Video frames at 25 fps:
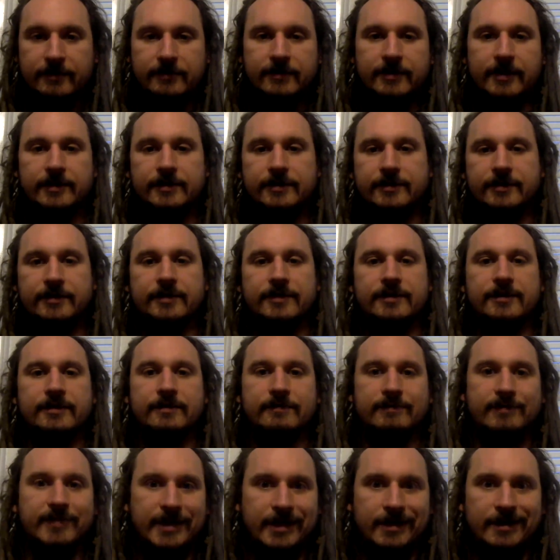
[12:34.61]
That's
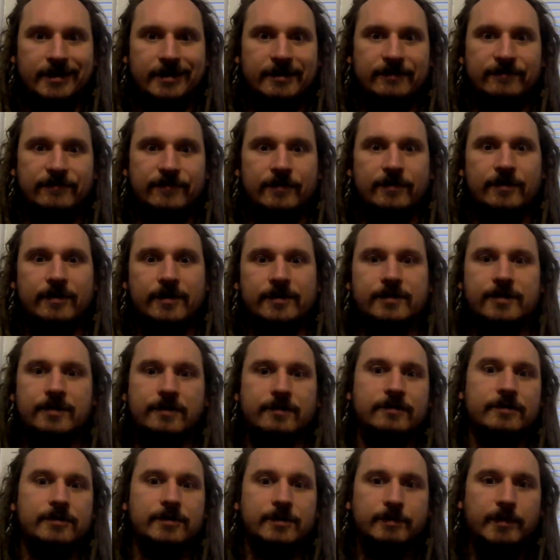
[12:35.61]
just being in a forest.
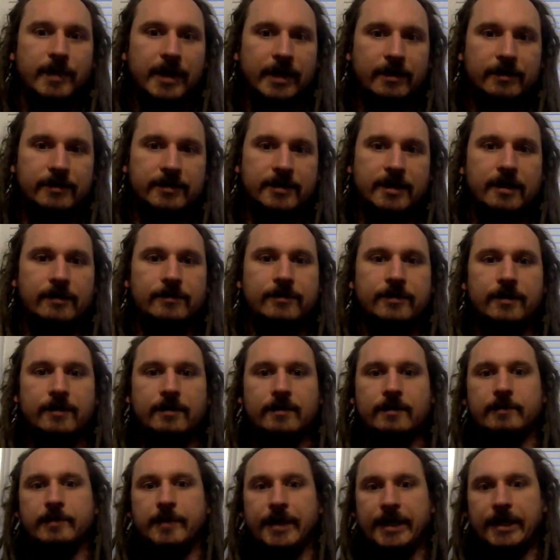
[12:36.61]
There's bears out there.
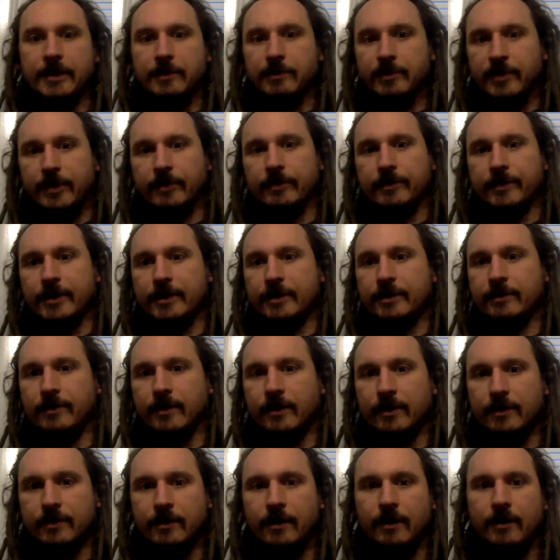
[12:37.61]
The bear broke into
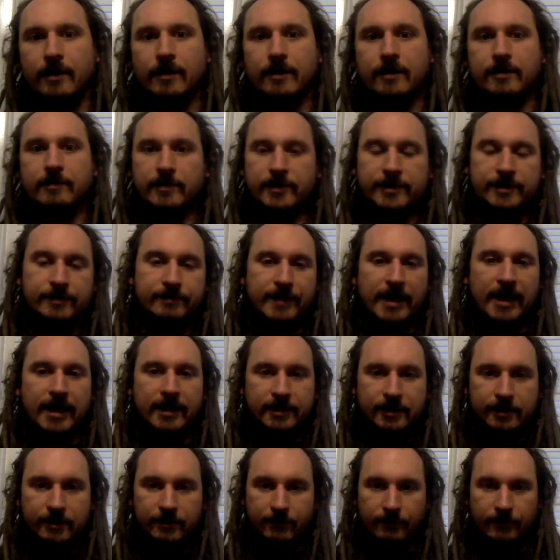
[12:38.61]
our car,
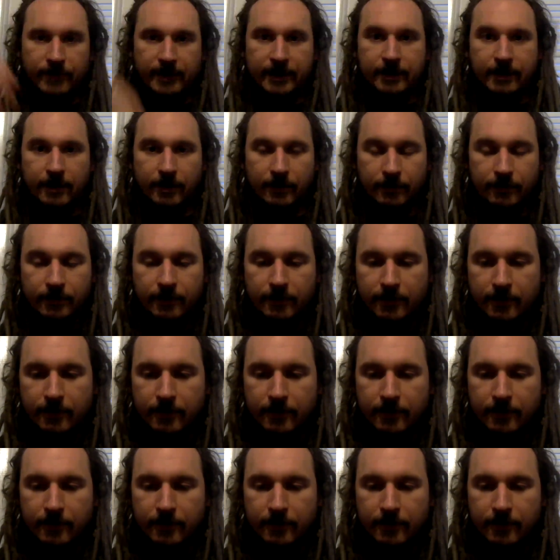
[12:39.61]
smashed the window.